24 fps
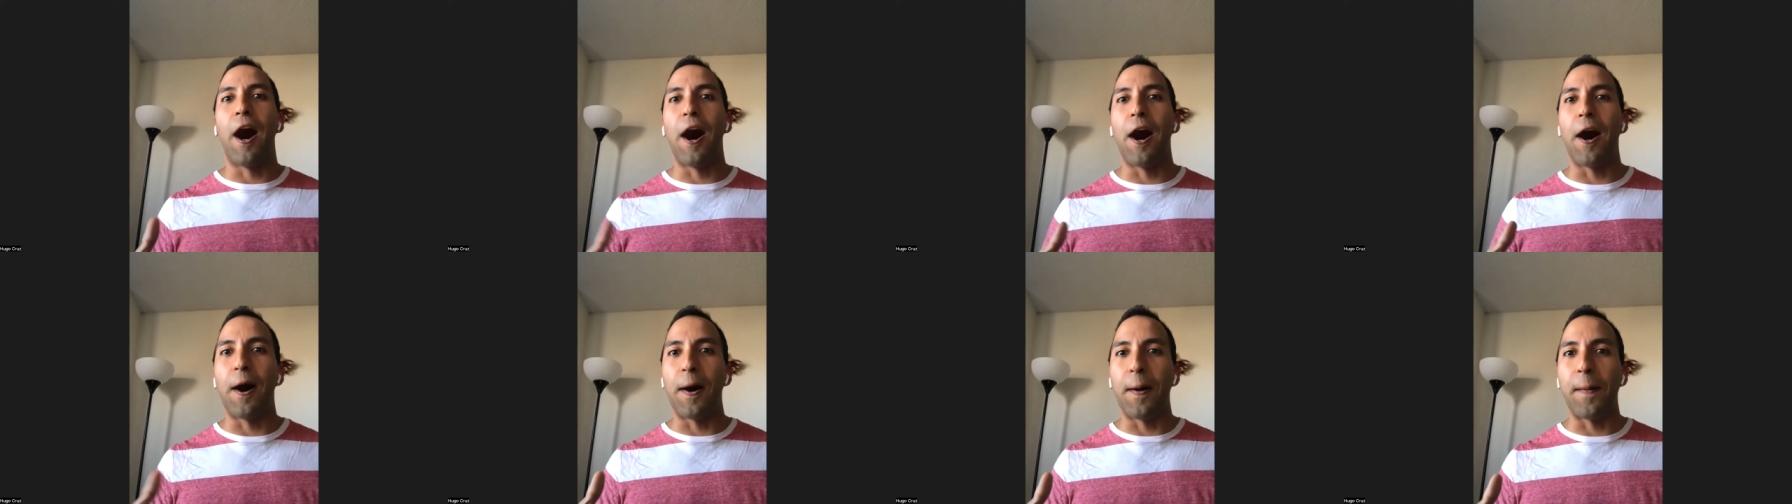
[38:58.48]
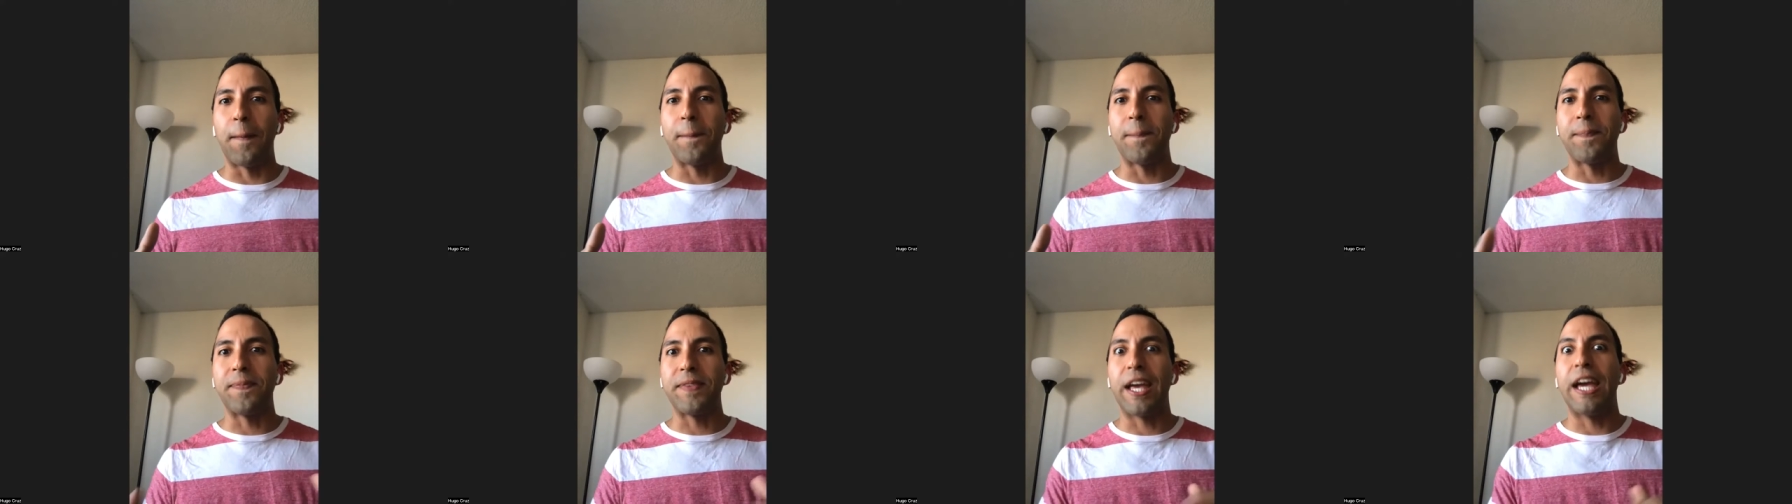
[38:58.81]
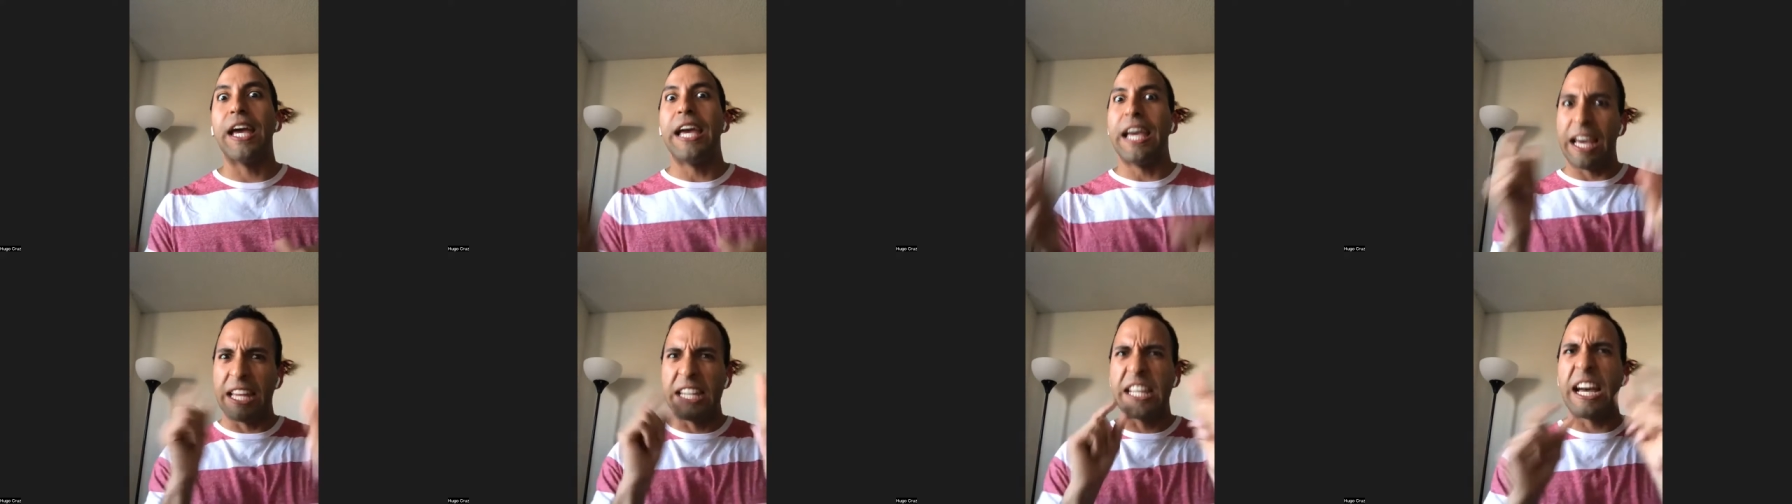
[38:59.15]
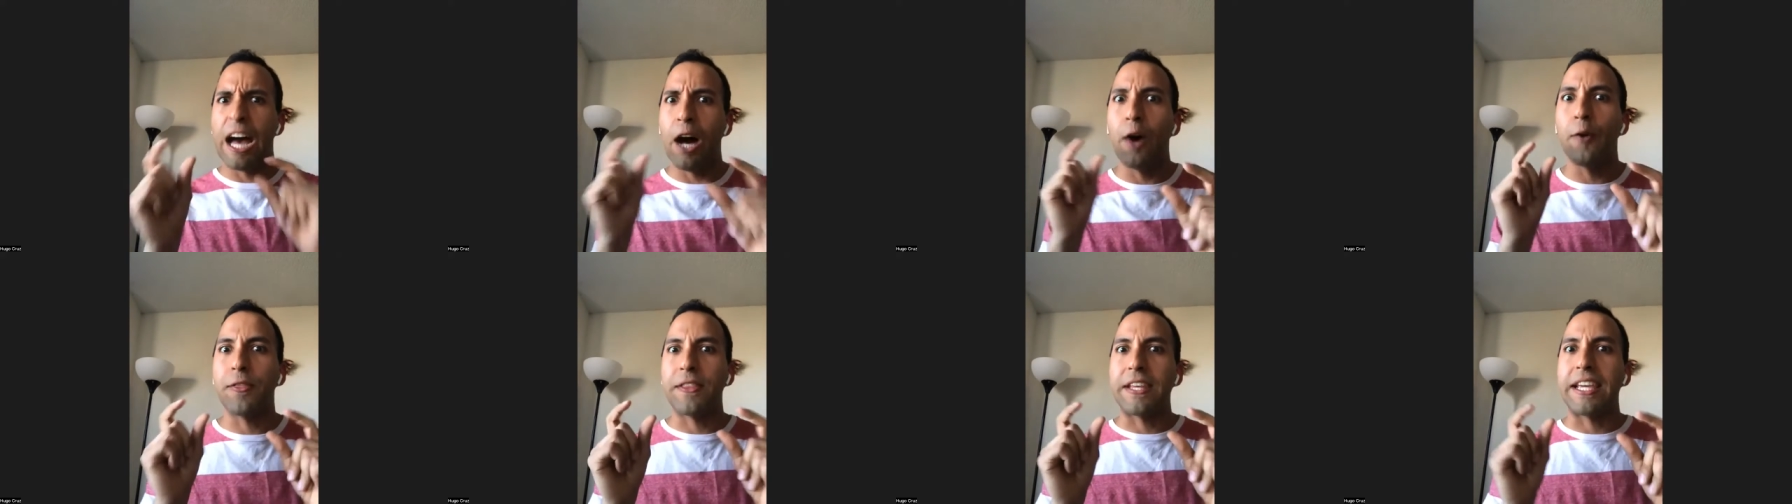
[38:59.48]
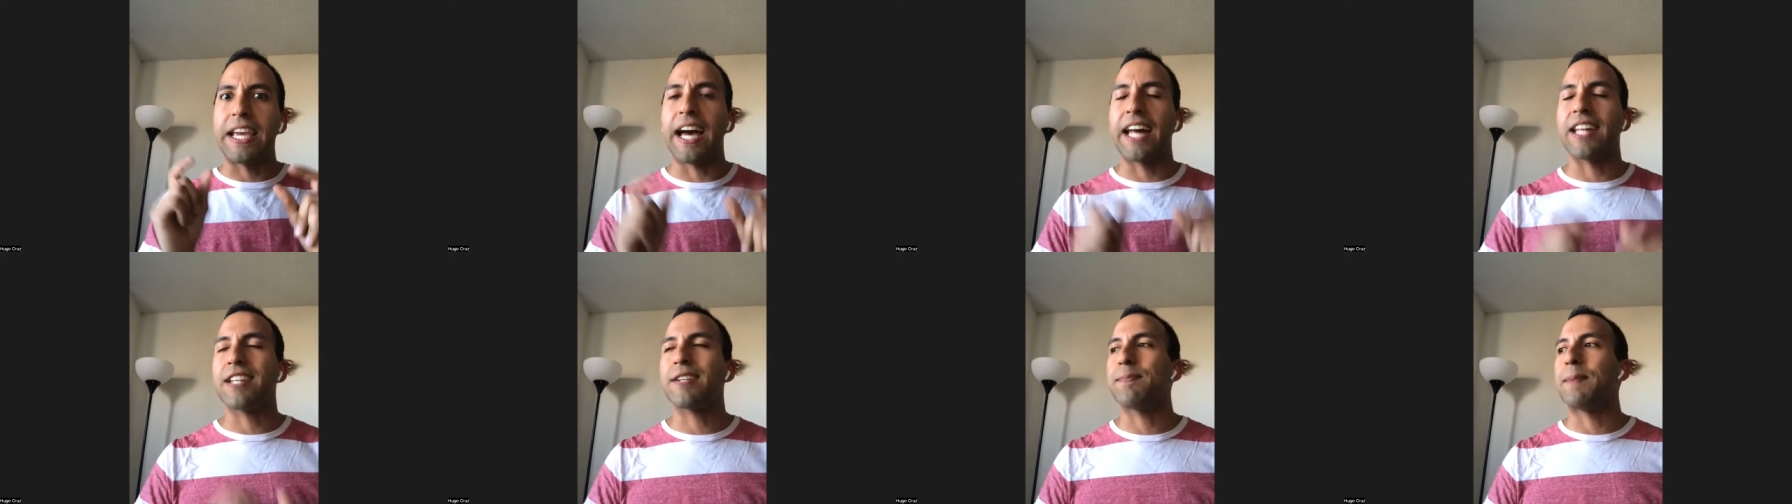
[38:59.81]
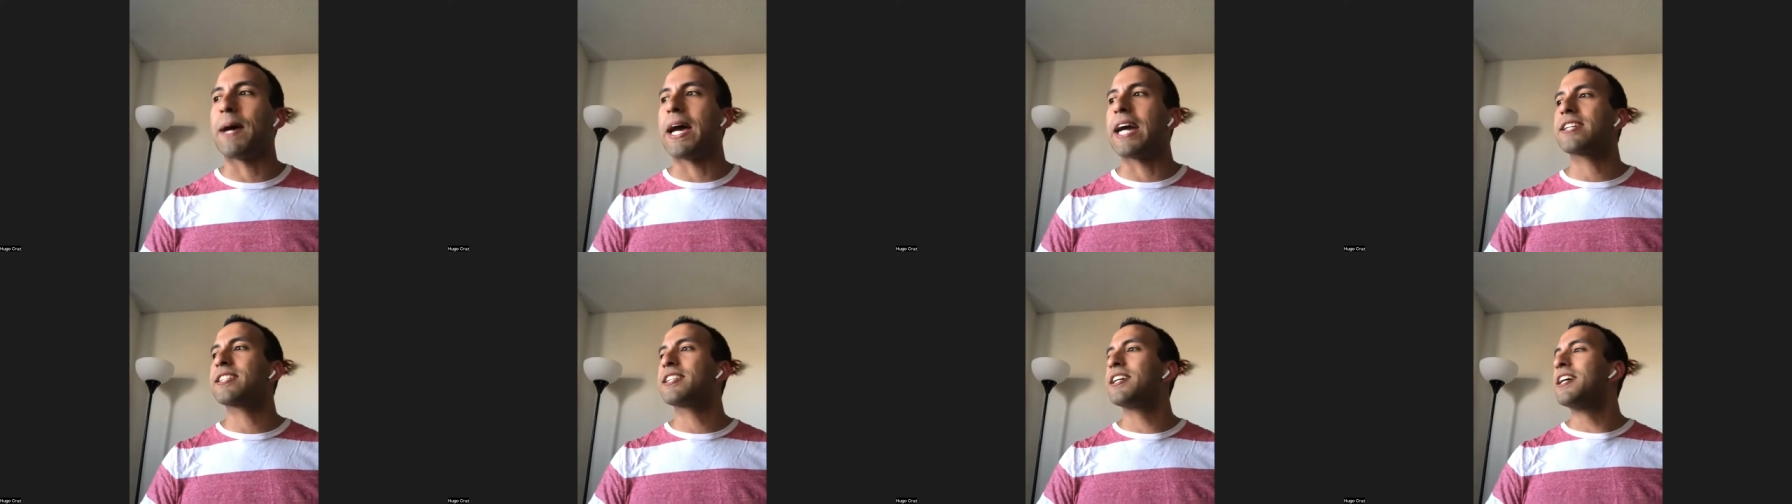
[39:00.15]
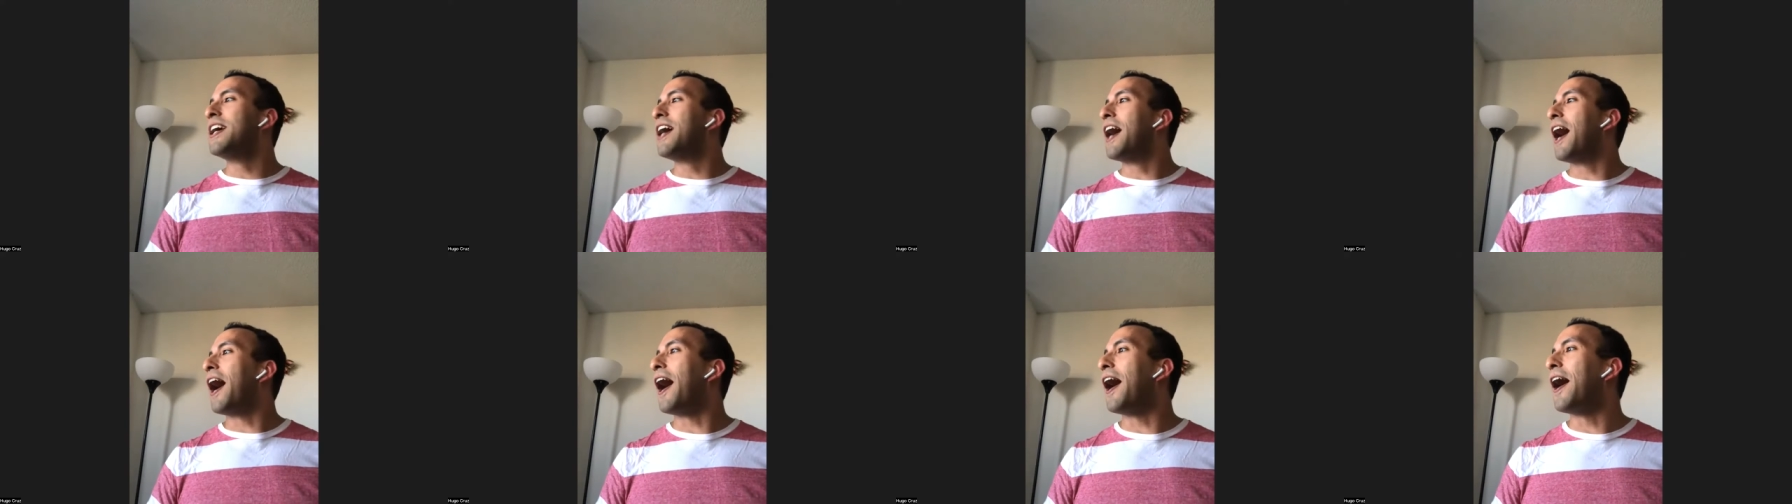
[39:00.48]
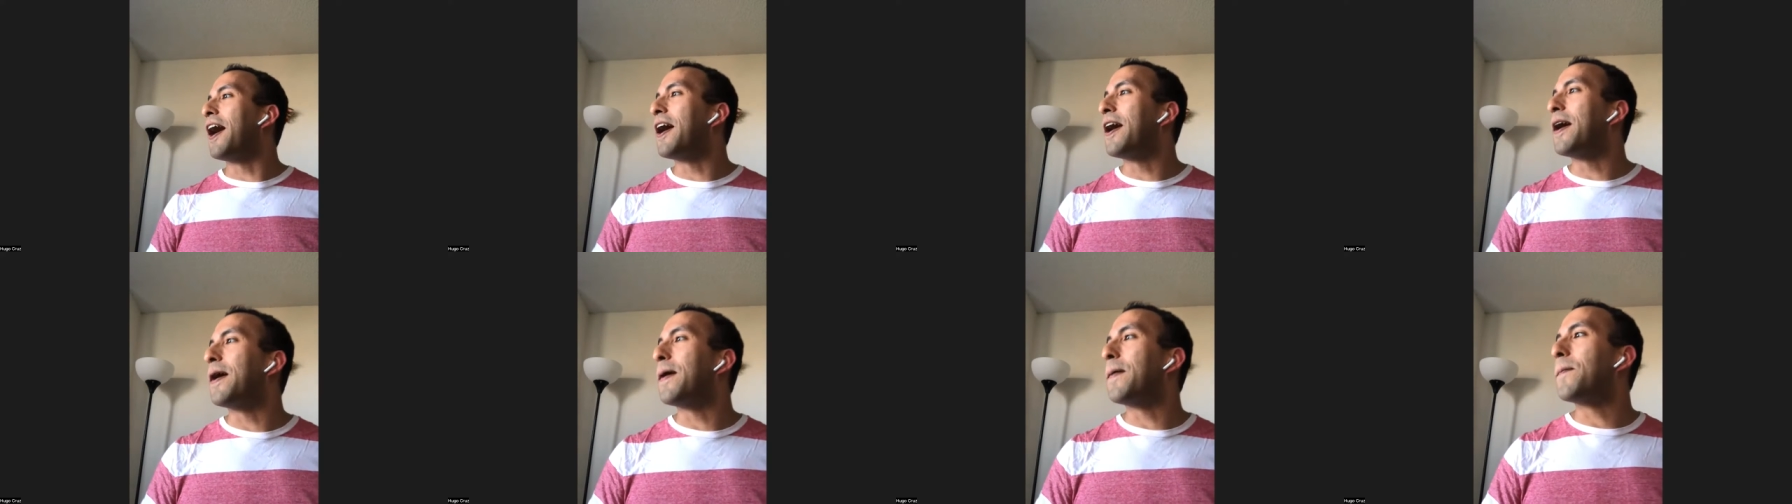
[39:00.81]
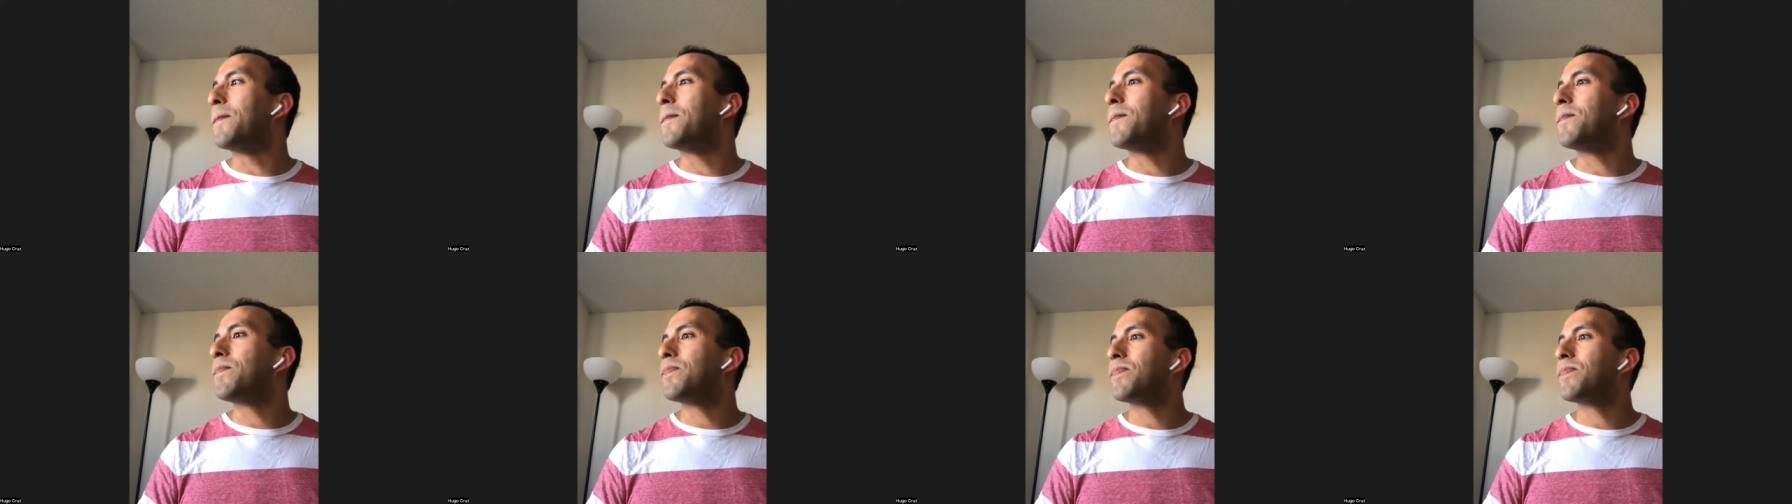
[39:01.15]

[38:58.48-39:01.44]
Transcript: and a healthy aspect, um,